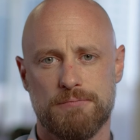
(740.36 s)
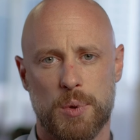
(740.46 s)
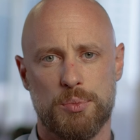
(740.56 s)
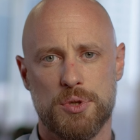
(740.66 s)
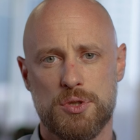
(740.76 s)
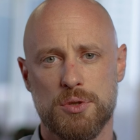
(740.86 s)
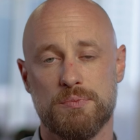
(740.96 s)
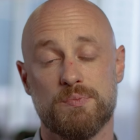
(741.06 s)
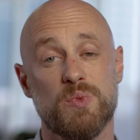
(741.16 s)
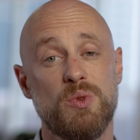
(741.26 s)
Number 2,
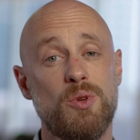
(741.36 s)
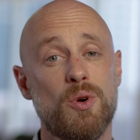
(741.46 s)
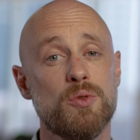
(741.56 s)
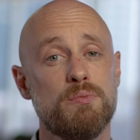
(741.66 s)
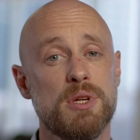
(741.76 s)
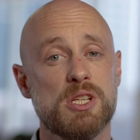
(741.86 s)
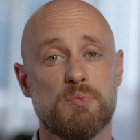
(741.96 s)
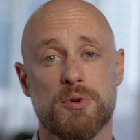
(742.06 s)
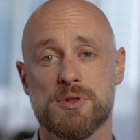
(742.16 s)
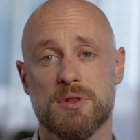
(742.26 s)
don't mix
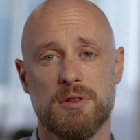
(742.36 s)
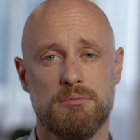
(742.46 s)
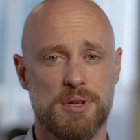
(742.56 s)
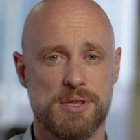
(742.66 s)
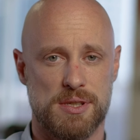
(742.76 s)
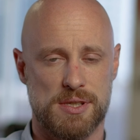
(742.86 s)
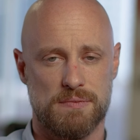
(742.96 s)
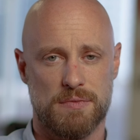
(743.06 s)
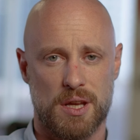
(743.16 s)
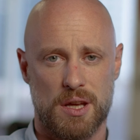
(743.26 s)
personal and business.
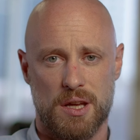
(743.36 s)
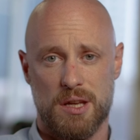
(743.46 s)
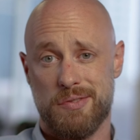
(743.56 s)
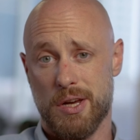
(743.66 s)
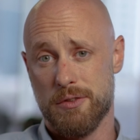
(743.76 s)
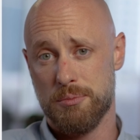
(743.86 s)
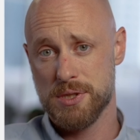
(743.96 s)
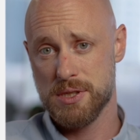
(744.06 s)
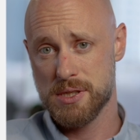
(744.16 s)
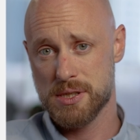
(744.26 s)
If you have a
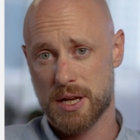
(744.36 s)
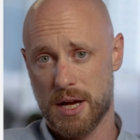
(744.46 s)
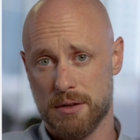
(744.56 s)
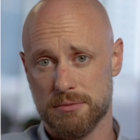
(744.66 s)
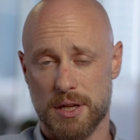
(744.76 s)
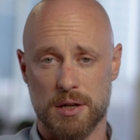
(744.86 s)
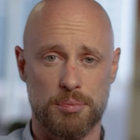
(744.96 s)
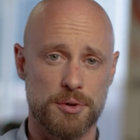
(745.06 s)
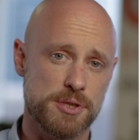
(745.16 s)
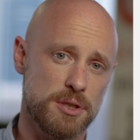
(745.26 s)
business account and a
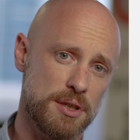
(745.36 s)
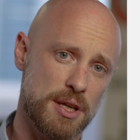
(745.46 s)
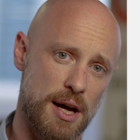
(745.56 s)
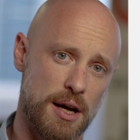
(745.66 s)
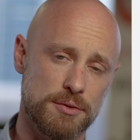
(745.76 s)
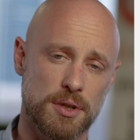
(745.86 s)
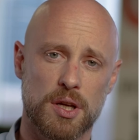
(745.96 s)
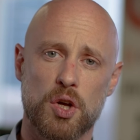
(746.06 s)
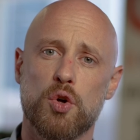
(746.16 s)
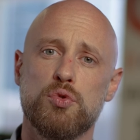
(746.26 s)
personal account,
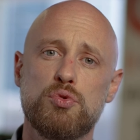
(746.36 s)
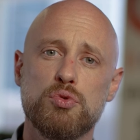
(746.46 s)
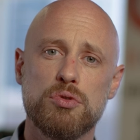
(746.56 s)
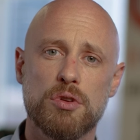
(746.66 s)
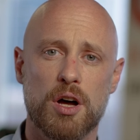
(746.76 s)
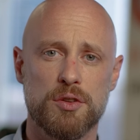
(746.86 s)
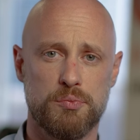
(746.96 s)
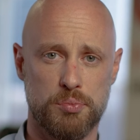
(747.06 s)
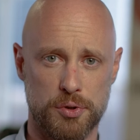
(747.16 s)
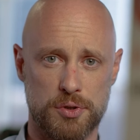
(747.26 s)
do
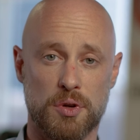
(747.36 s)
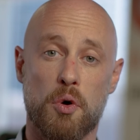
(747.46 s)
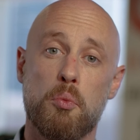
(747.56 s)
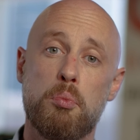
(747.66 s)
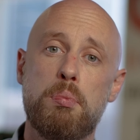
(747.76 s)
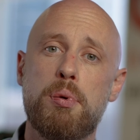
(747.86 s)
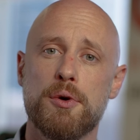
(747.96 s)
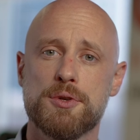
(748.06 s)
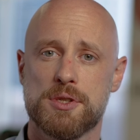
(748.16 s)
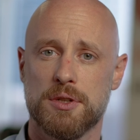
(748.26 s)
not put
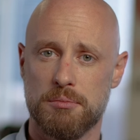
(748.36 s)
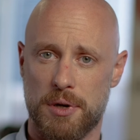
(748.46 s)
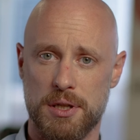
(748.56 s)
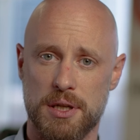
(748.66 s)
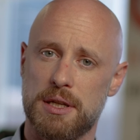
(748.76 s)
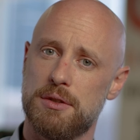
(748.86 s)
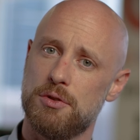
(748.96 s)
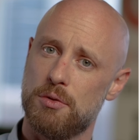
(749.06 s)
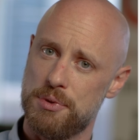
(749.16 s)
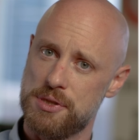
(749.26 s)
personal money into
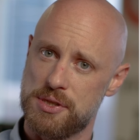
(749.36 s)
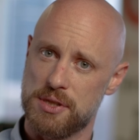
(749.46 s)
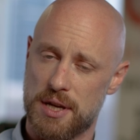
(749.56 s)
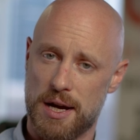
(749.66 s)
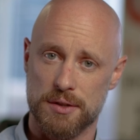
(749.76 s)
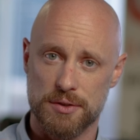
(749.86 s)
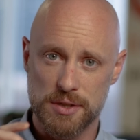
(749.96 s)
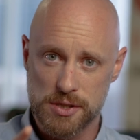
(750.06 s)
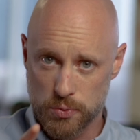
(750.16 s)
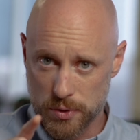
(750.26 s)
your business account.
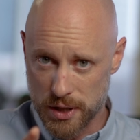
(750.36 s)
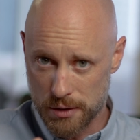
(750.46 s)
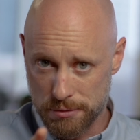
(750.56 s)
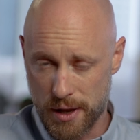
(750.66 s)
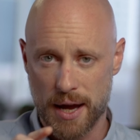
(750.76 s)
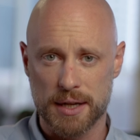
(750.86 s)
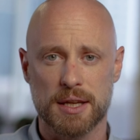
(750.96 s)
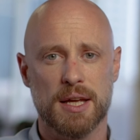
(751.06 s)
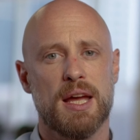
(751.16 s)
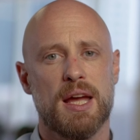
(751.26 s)
This will get flagged.
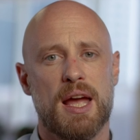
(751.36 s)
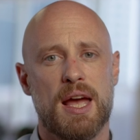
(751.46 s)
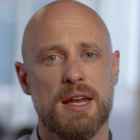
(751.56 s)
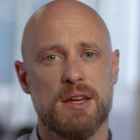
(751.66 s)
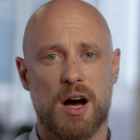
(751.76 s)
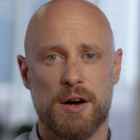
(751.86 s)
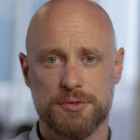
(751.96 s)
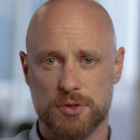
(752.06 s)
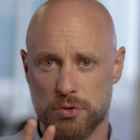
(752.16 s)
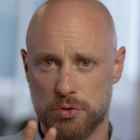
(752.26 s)
And
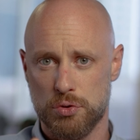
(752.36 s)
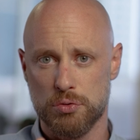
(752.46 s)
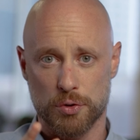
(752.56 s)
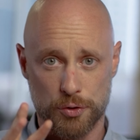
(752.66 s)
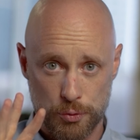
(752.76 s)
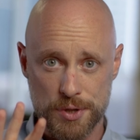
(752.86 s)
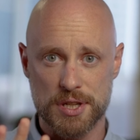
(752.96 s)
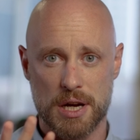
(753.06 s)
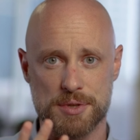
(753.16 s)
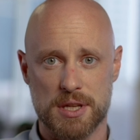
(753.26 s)
after 2 or 3
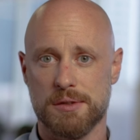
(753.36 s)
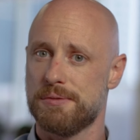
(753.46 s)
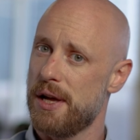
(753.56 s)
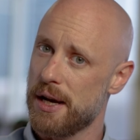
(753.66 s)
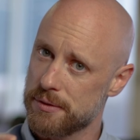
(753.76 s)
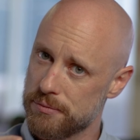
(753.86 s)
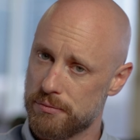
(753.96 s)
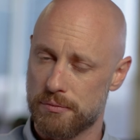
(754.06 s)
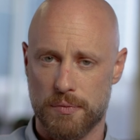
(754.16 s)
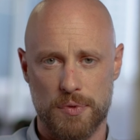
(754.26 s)
times getting flagged,
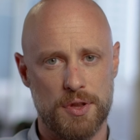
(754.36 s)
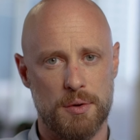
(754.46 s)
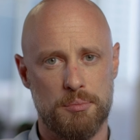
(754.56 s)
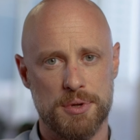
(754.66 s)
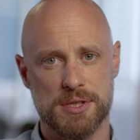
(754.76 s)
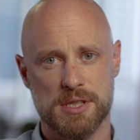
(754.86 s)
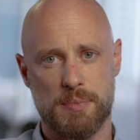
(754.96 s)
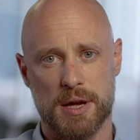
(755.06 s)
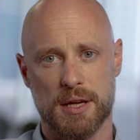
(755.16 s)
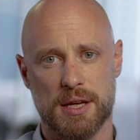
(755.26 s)
the business
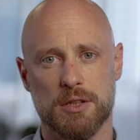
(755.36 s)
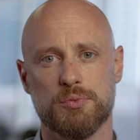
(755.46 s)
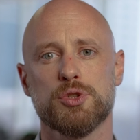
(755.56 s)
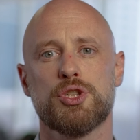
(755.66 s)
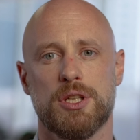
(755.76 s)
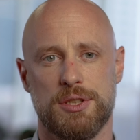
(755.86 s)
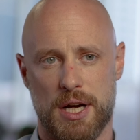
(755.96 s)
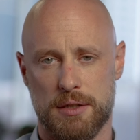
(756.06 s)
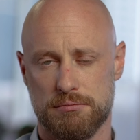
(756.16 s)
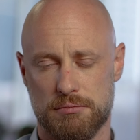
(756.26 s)
bank account will shut
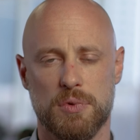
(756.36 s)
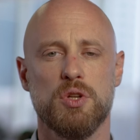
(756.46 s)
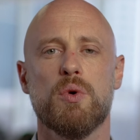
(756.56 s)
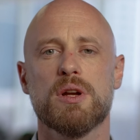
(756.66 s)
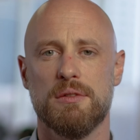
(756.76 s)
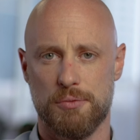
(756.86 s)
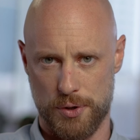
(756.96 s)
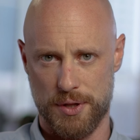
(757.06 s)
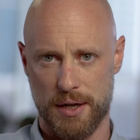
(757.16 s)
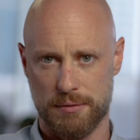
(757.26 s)
down. You want to avoid that.